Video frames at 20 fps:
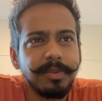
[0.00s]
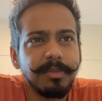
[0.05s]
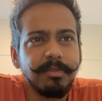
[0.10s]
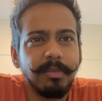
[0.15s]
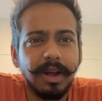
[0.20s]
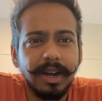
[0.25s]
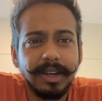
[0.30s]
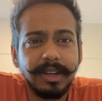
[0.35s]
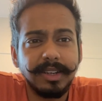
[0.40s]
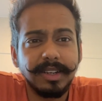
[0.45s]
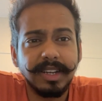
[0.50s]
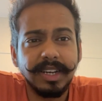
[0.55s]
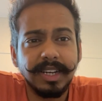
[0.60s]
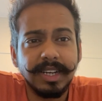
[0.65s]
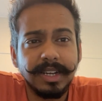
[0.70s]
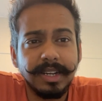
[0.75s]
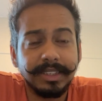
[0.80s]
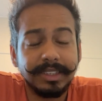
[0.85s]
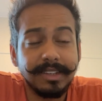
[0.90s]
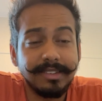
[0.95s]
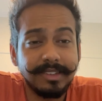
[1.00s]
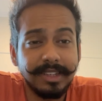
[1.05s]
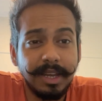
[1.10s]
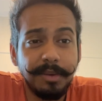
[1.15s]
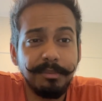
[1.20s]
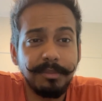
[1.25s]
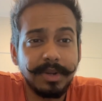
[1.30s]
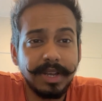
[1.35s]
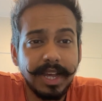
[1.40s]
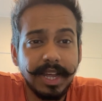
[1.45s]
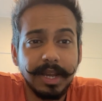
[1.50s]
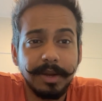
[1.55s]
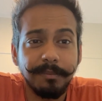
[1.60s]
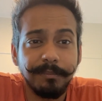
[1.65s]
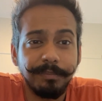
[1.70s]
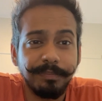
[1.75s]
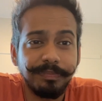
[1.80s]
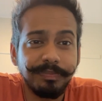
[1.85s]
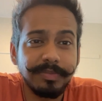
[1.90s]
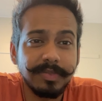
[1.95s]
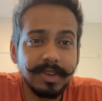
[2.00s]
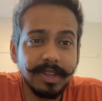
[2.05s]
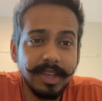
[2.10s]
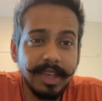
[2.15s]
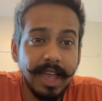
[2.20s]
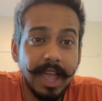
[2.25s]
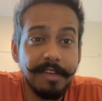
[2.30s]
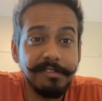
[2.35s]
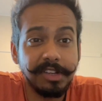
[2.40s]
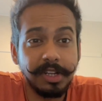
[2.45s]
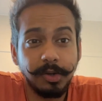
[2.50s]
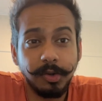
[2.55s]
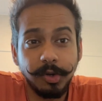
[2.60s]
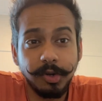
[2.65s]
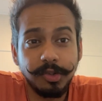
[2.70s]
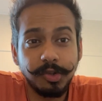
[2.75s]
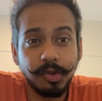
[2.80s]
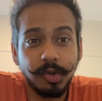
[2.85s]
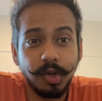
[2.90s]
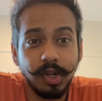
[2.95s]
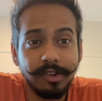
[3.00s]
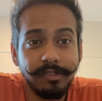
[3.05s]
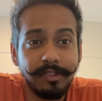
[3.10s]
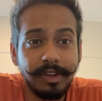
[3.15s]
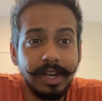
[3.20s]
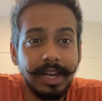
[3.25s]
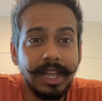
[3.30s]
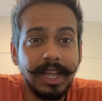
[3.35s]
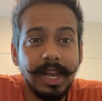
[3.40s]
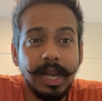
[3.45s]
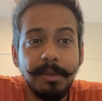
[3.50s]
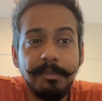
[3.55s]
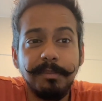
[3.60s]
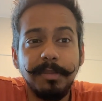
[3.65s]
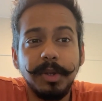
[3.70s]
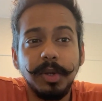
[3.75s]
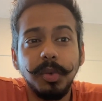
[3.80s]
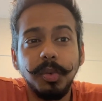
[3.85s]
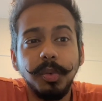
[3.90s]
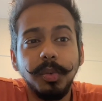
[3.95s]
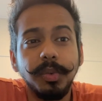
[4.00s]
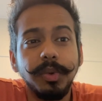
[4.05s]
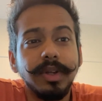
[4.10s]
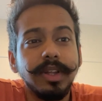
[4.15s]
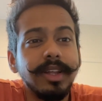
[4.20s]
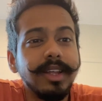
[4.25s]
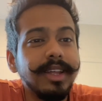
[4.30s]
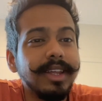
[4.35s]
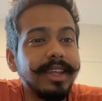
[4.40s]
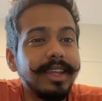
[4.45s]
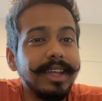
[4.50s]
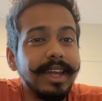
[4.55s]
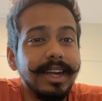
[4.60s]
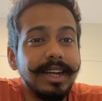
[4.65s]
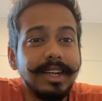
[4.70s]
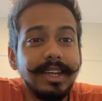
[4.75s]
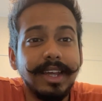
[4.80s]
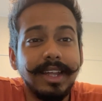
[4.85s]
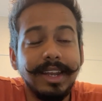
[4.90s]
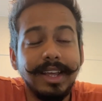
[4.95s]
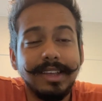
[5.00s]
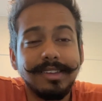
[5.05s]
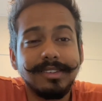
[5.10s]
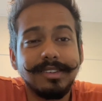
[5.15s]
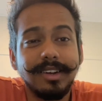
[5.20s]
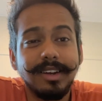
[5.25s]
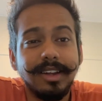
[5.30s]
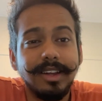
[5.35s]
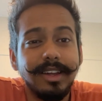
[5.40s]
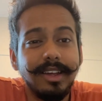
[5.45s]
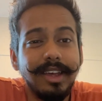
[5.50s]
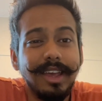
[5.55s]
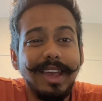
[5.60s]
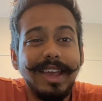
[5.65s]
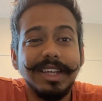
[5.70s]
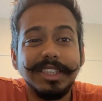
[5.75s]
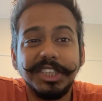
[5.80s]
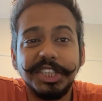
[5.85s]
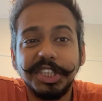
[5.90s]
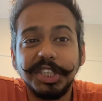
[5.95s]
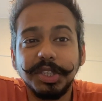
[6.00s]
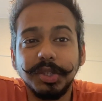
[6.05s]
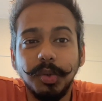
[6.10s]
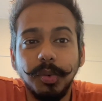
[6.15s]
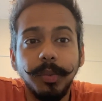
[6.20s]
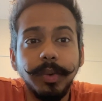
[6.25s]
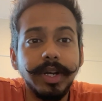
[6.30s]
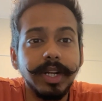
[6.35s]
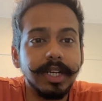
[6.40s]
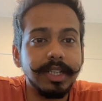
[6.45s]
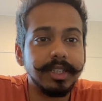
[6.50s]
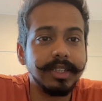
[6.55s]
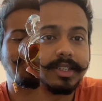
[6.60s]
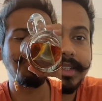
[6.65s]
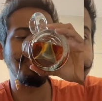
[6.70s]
but at the same time, having a good score will help you get an extra edge over others.